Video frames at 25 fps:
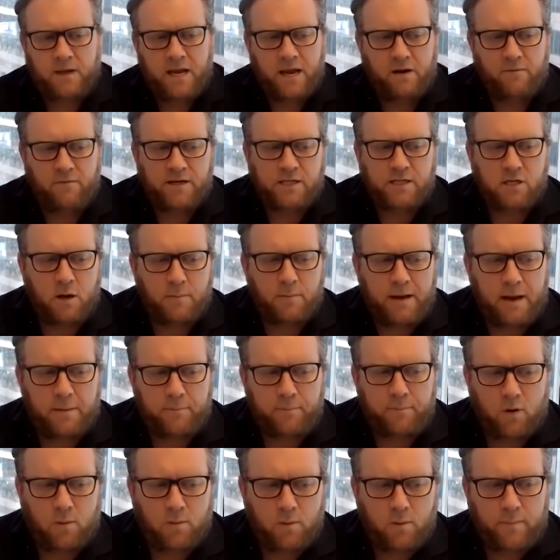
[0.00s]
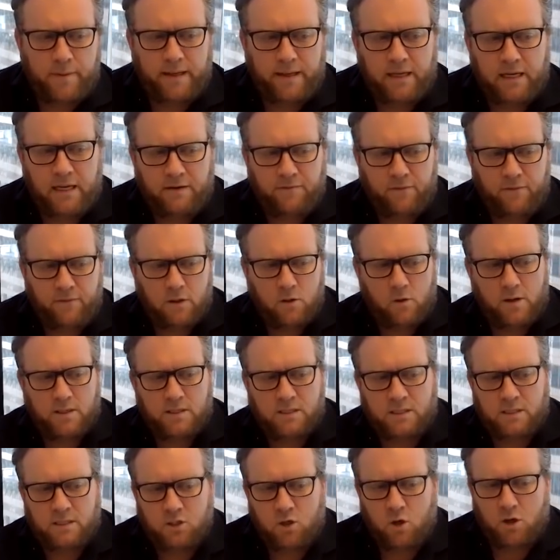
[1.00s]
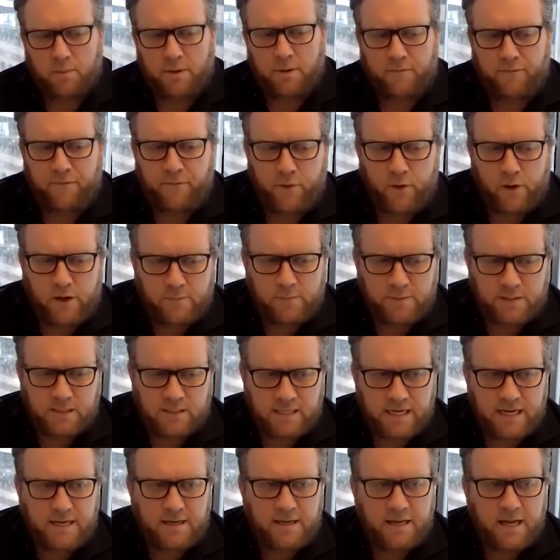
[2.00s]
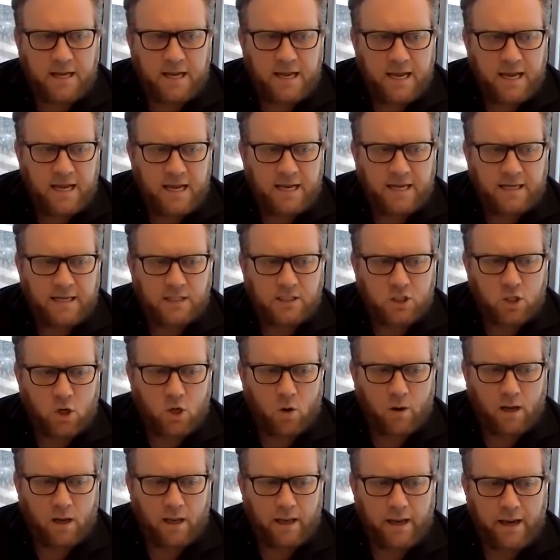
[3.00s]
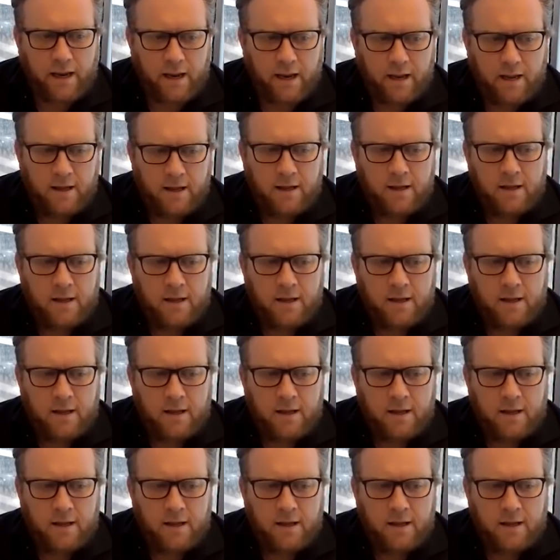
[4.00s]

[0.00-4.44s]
every time our probability for the US has gone above 30%, historically,